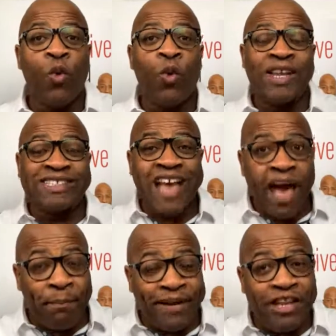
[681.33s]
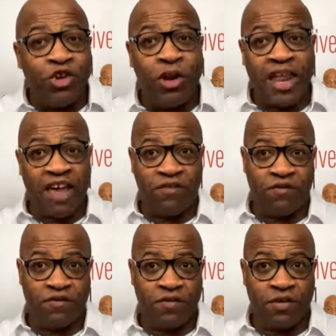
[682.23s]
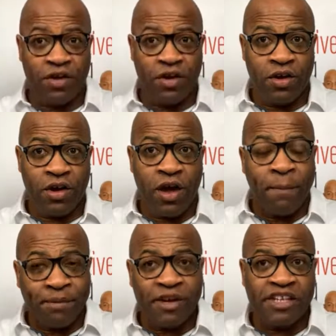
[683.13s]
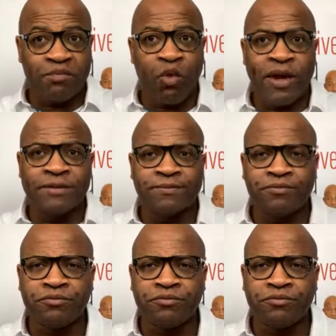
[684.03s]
what has happened in your life up to this point